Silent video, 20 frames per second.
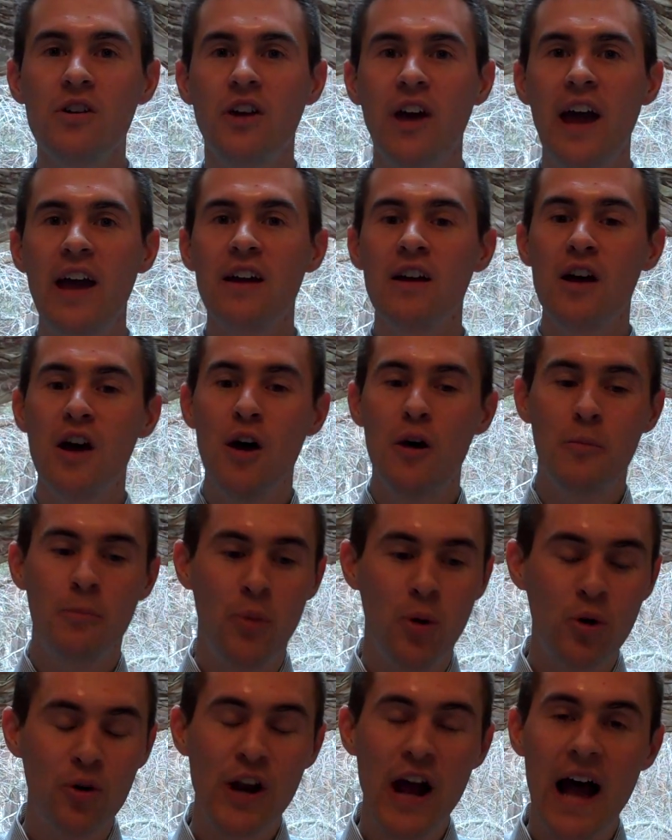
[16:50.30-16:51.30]
Okay?
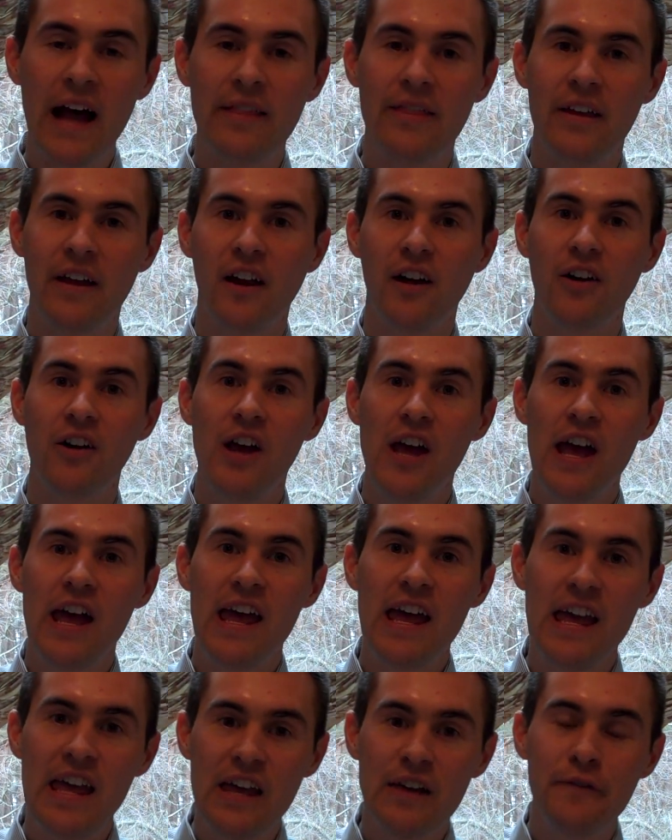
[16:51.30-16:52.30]
Put on there,
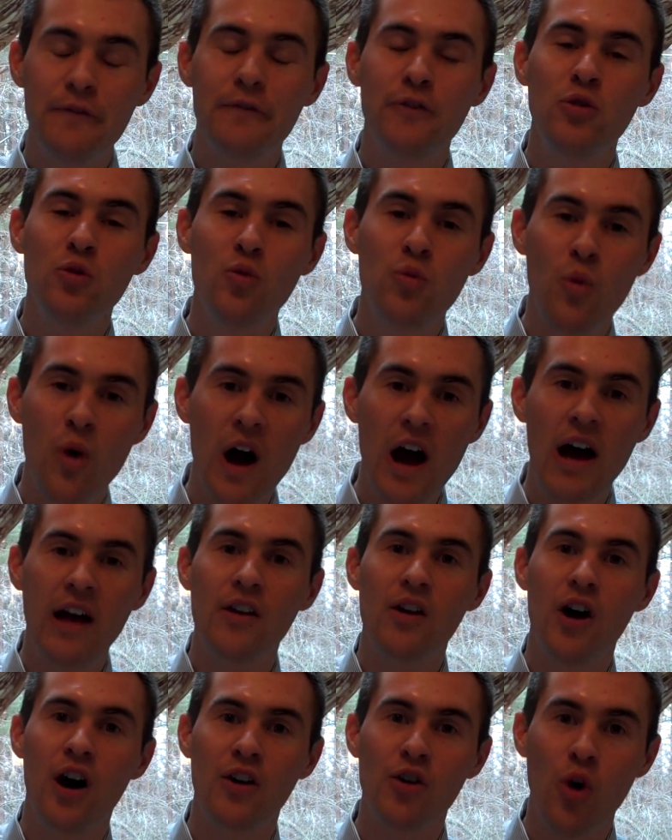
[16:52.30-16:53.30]
if you
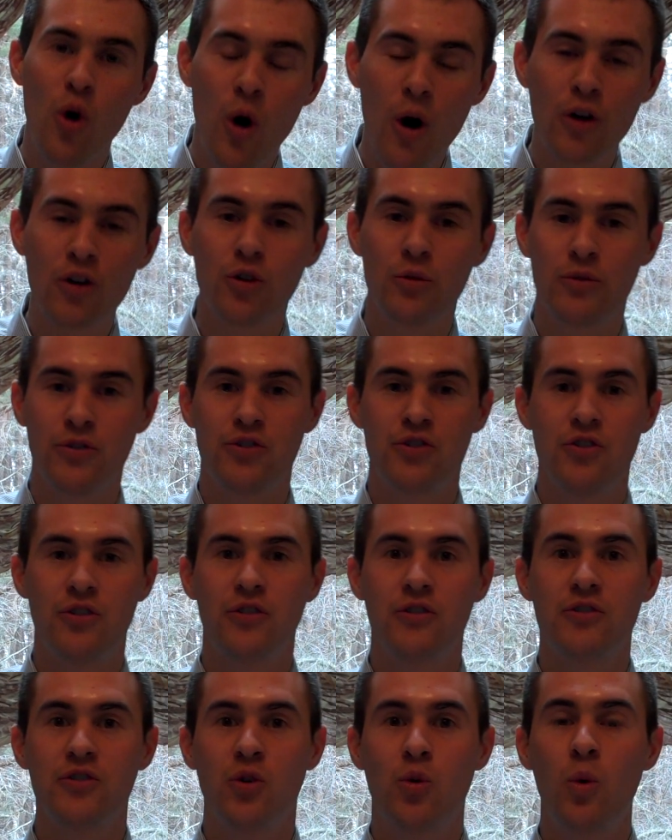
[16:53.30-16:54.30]
want an auto
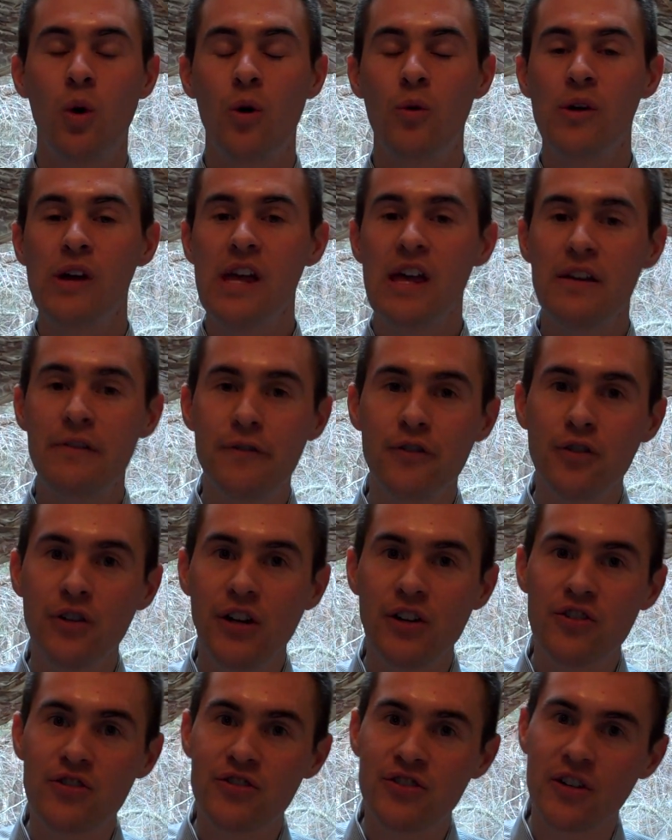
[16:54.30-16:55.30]
insurance quote, if you're
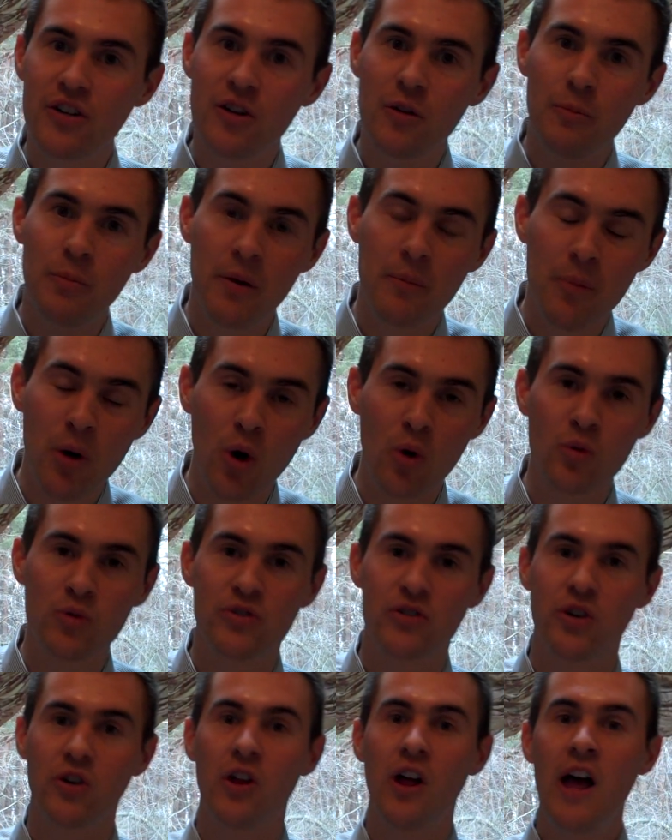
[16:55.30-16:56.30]
interested in a
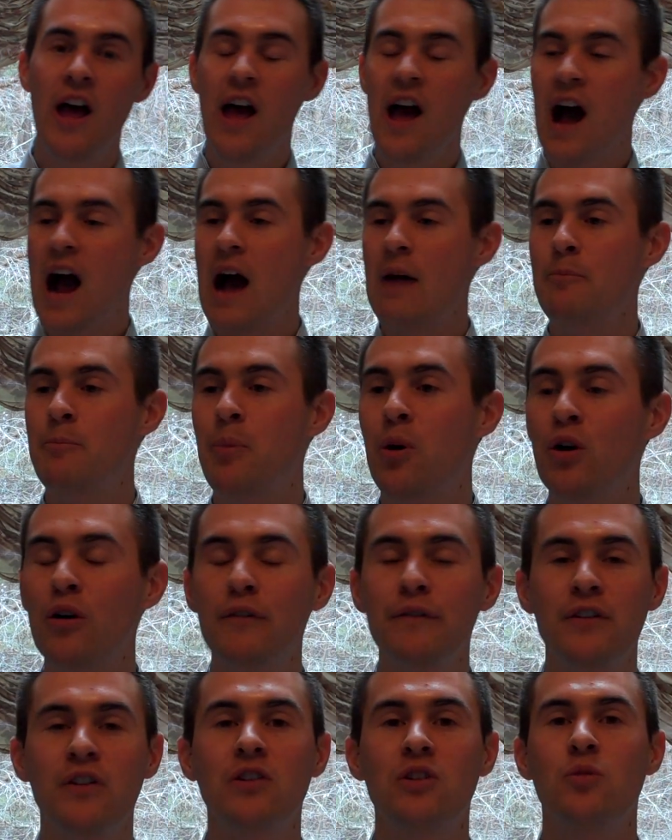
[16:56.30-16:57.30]
proposal, I'm
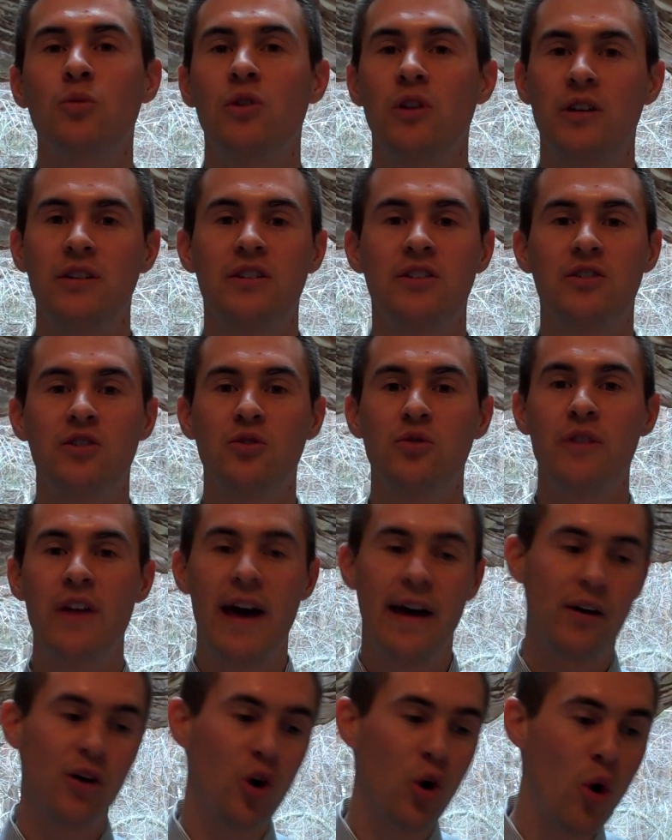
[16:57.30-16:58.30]
perfectly willing to do
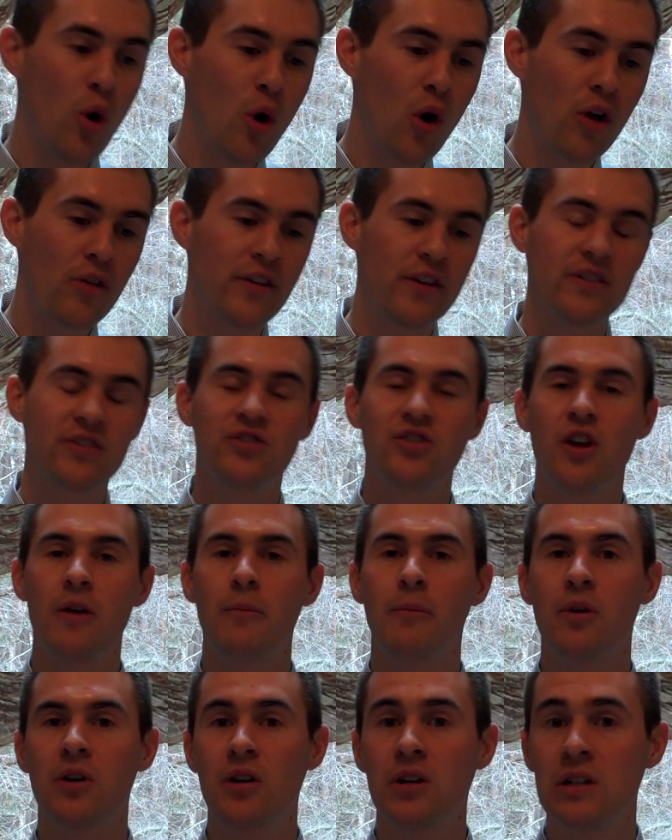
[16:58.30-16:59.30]
that. Call this
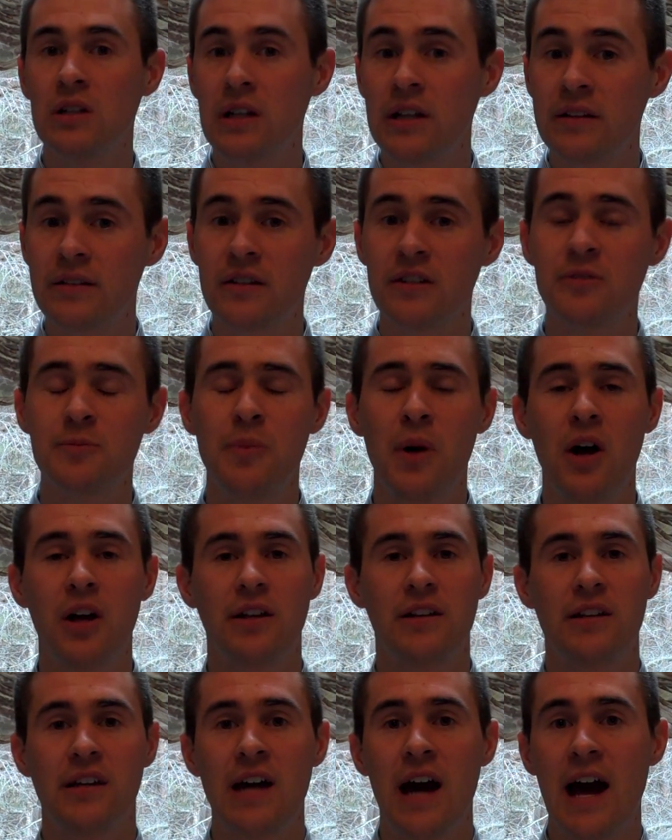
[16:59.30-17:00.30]
number, click this
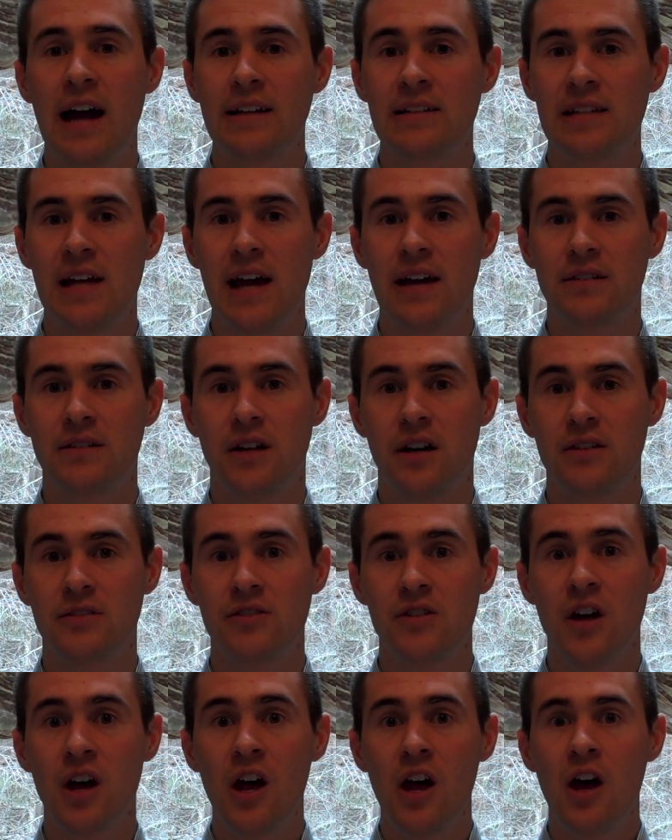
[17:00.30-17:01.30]
button to contact
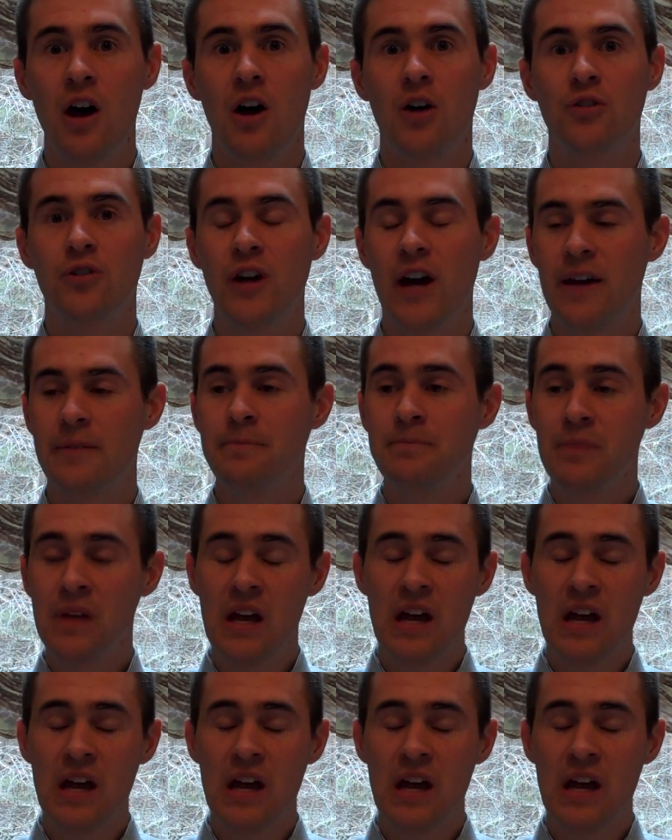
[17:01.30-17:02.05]
us. Okay?